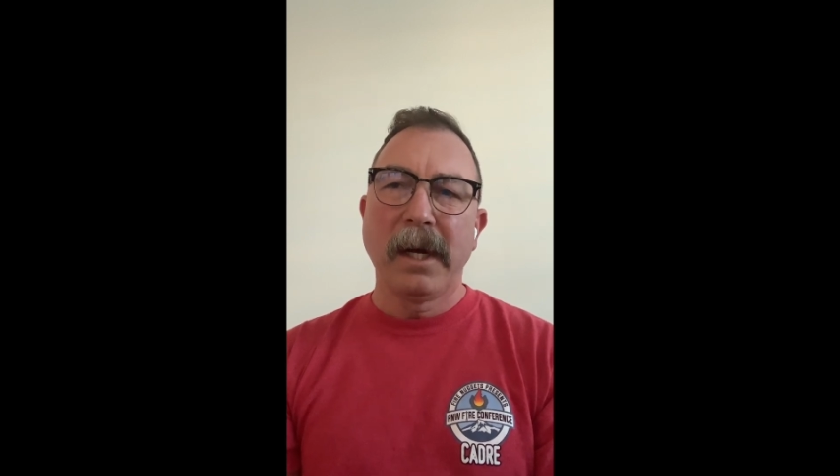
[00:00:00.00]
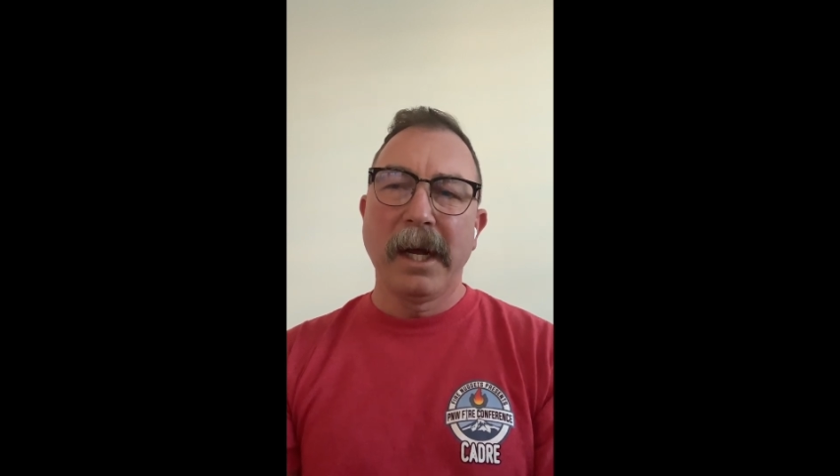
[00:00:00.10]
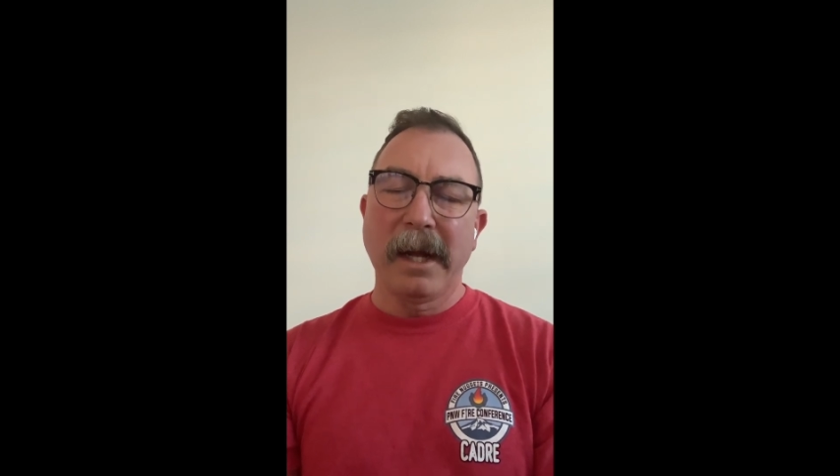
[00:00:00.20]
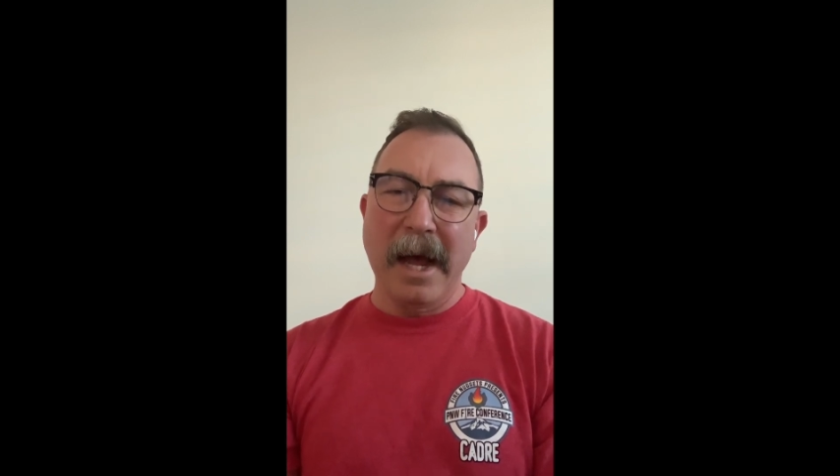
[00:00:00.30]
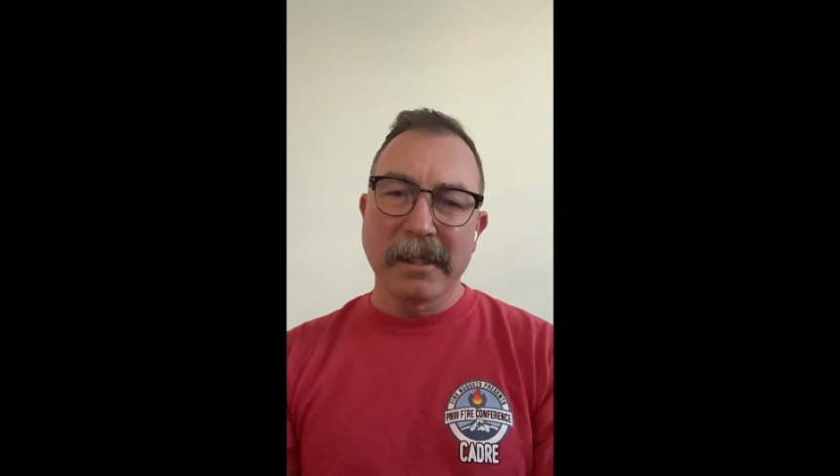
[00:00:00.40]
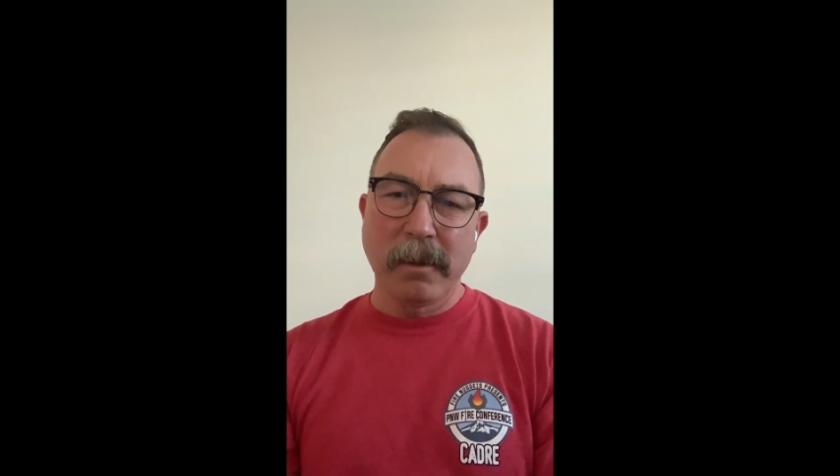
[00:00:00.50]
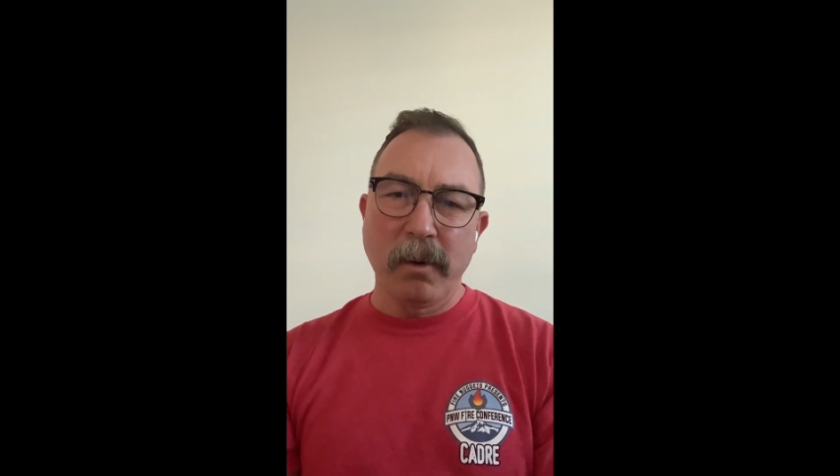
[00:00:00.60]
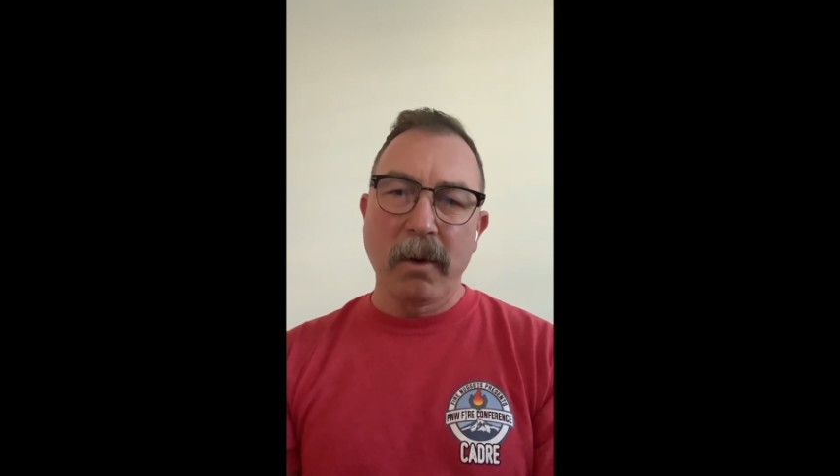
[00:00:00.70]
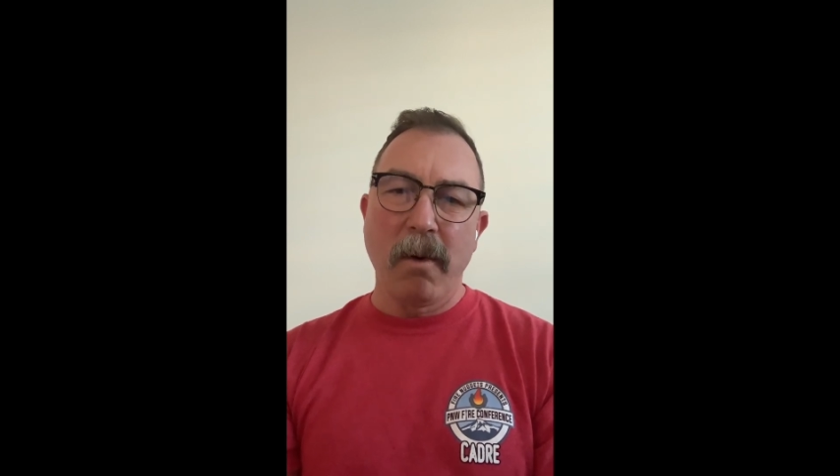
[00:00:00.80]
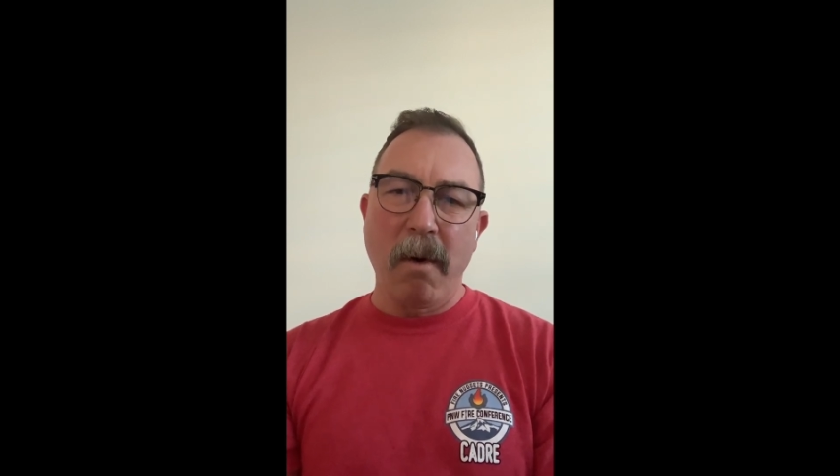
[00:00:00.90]
And lastly,
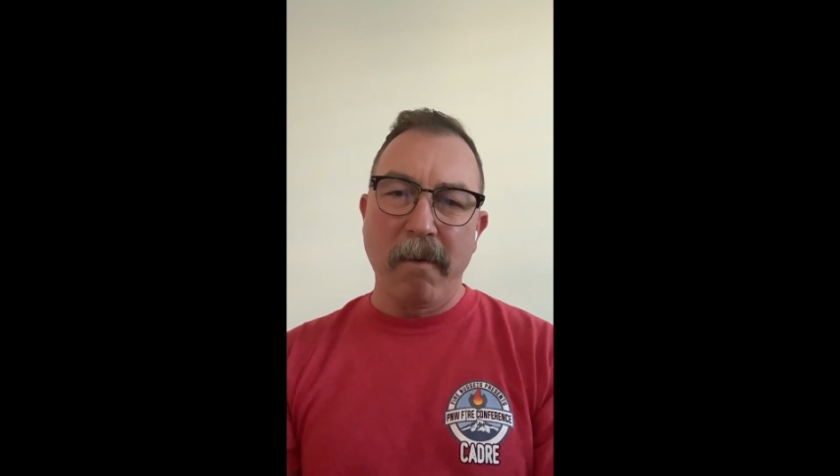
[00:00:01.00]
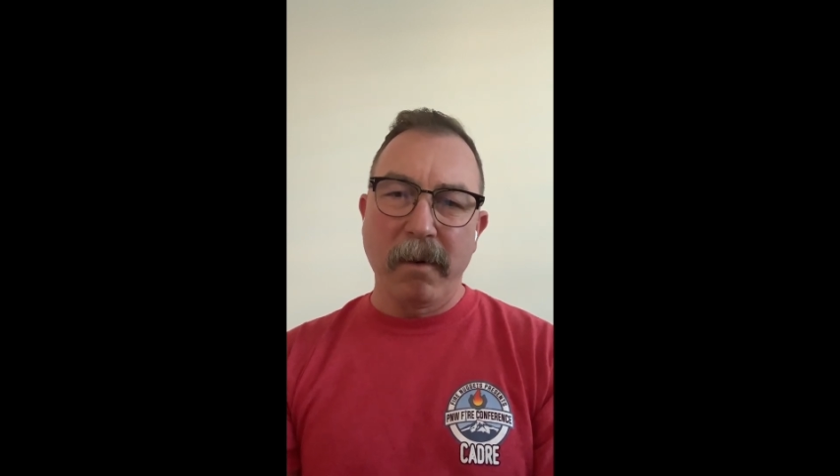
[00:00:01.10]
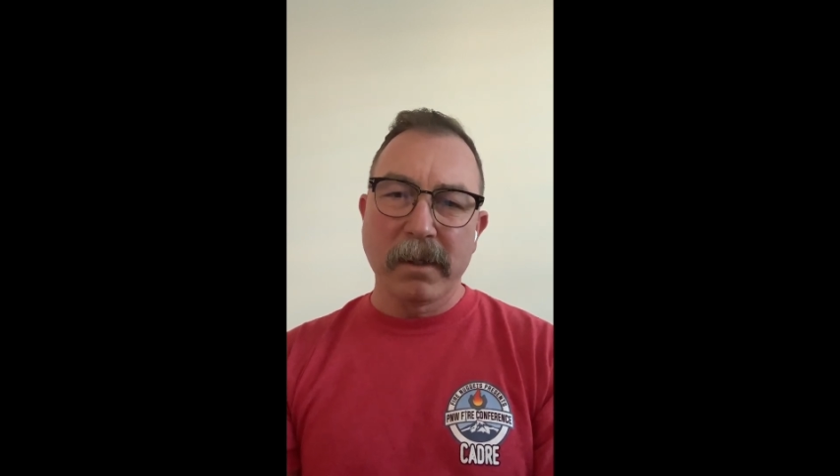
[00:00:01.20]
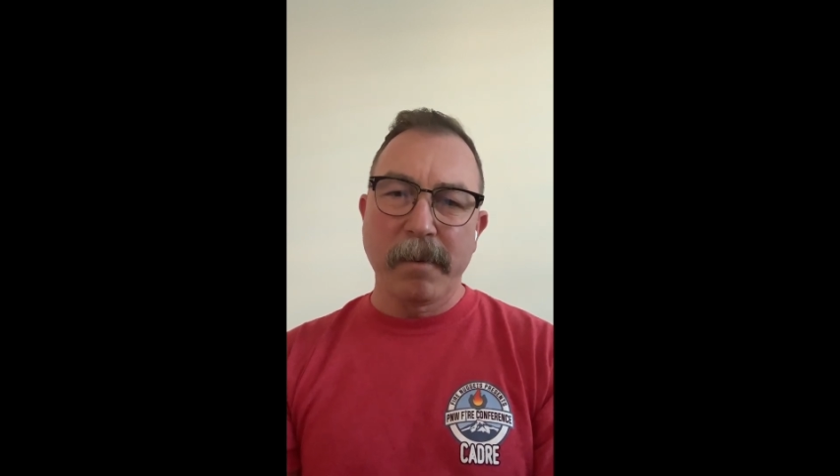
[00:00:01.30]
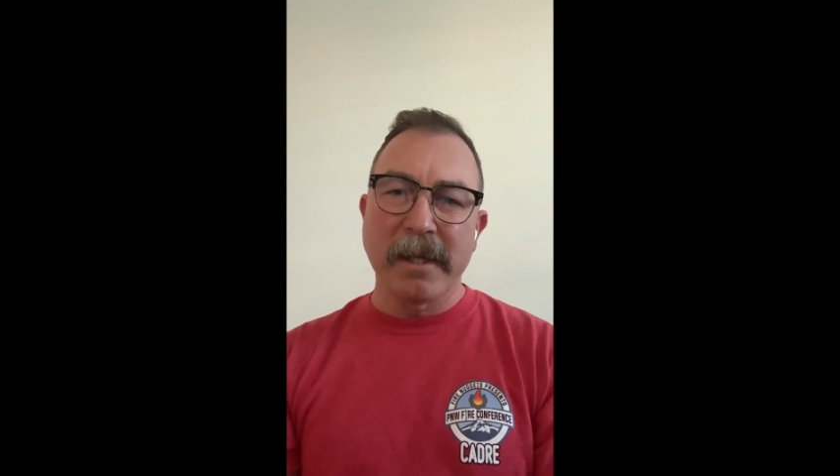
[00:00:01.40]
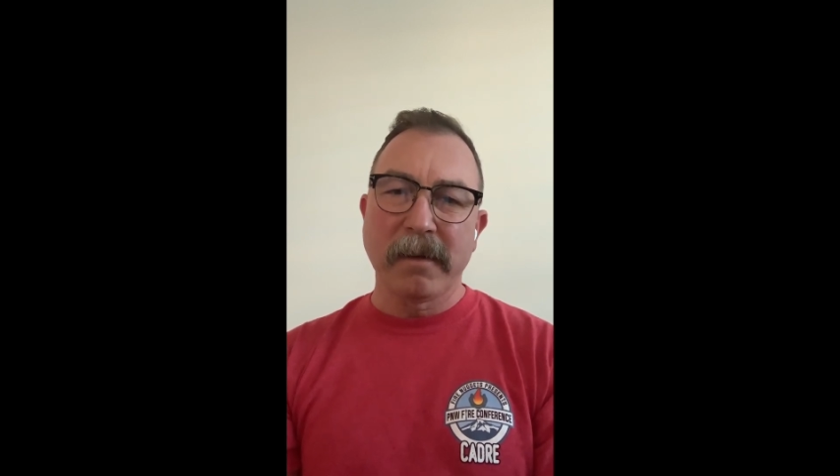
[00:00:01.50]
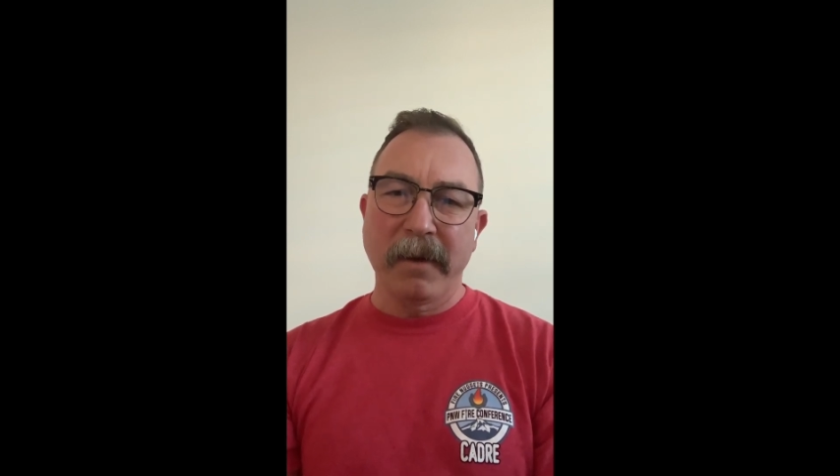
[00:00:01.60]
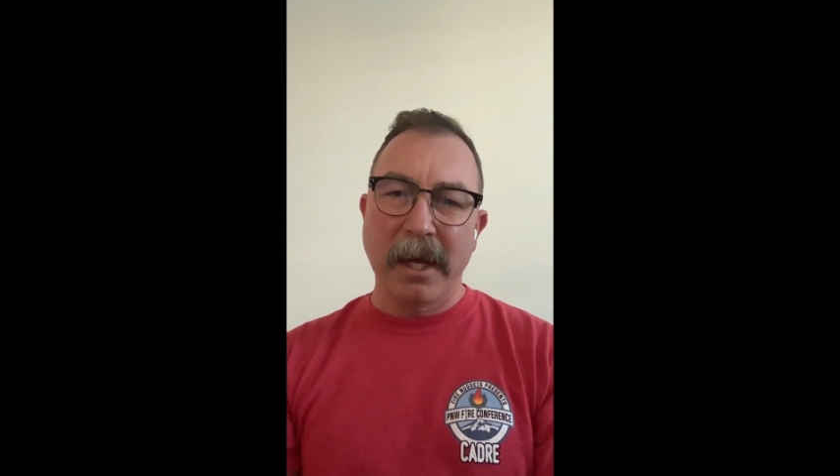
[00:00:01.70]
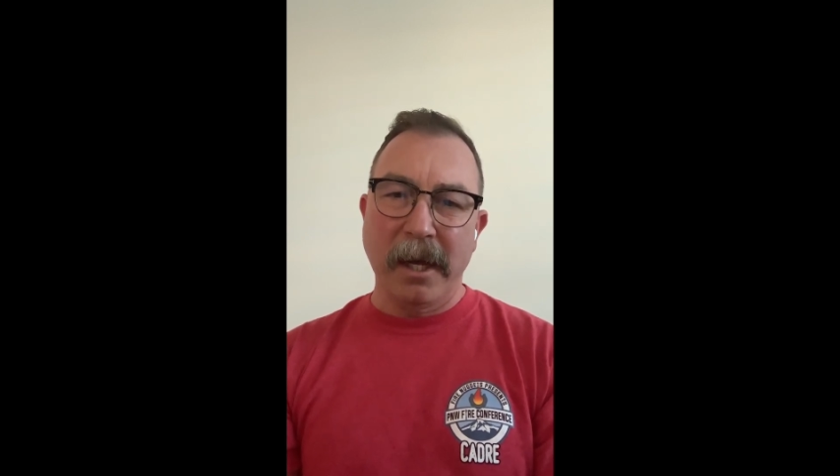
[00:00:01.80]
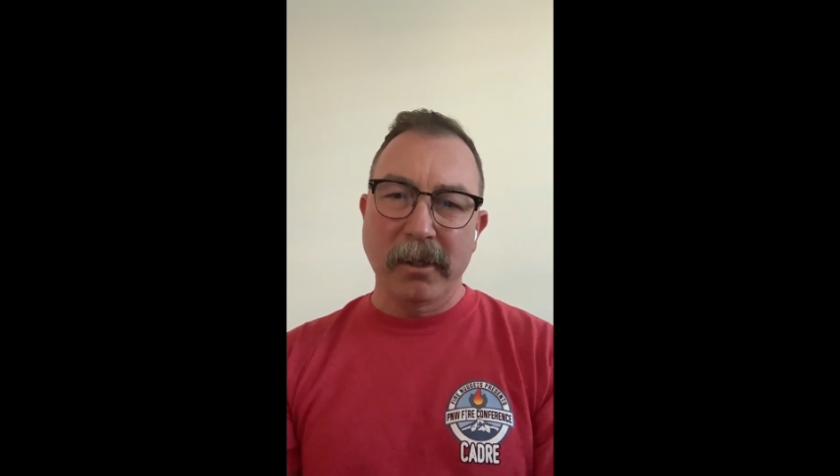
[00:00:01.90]
we'll go over
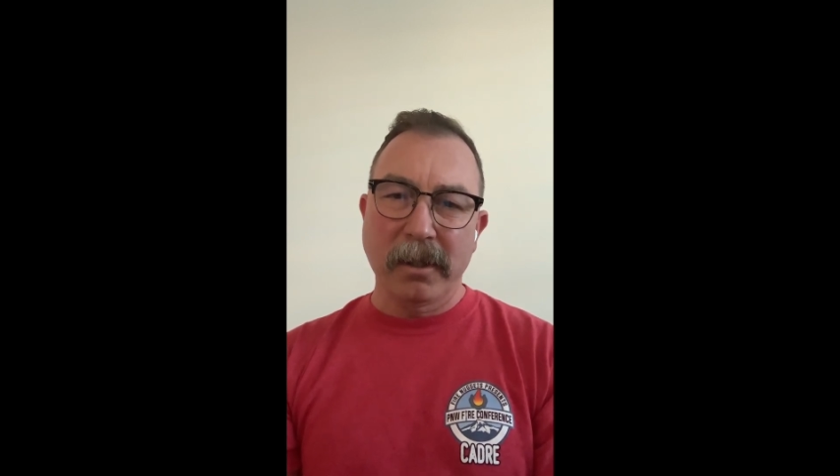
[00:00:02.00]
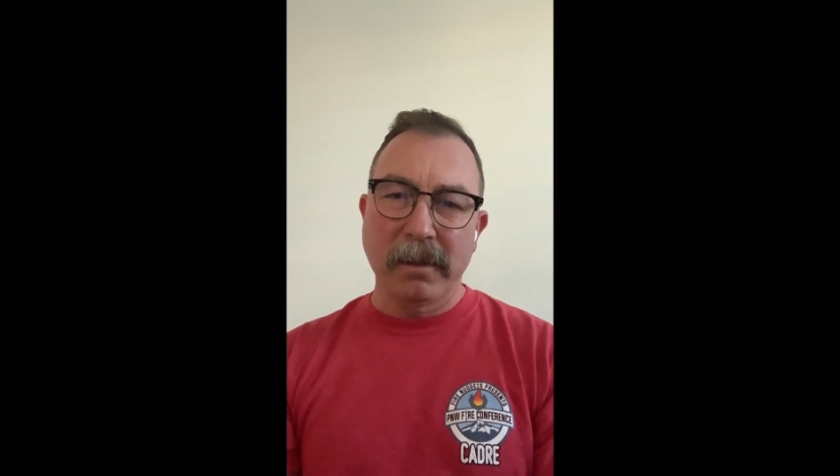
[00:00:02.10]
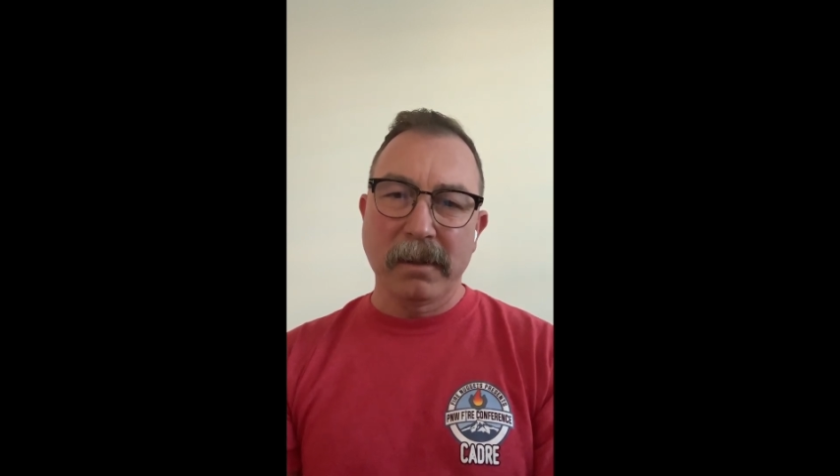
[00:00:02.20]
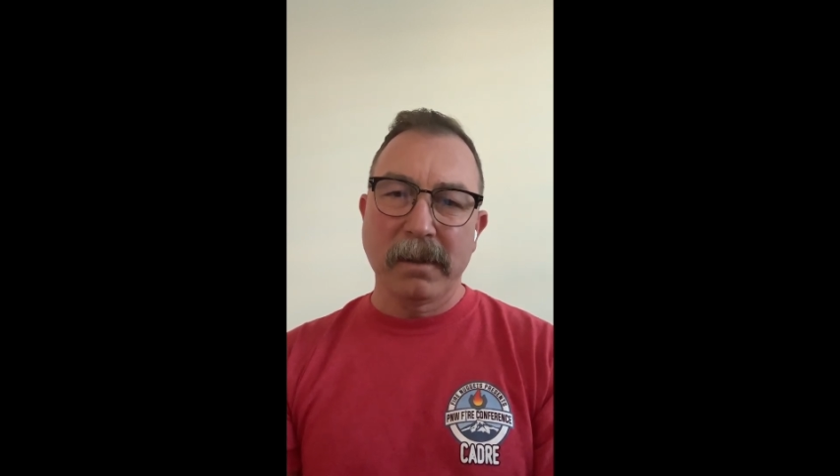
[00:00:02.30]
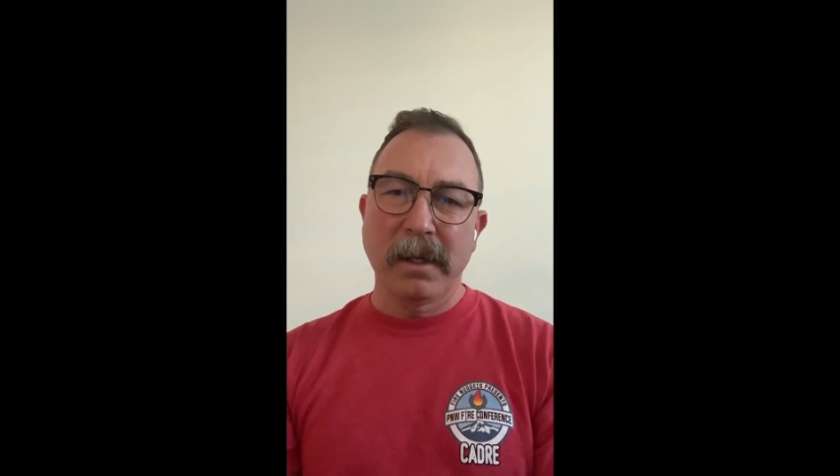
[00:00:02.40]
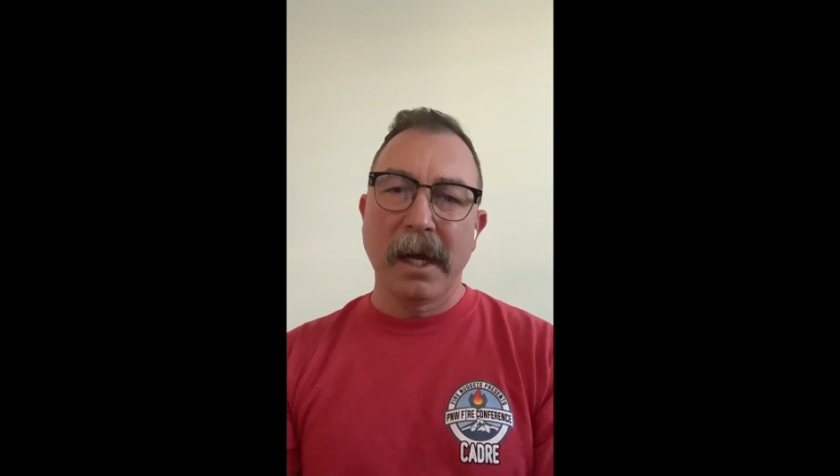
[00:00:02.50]
specifications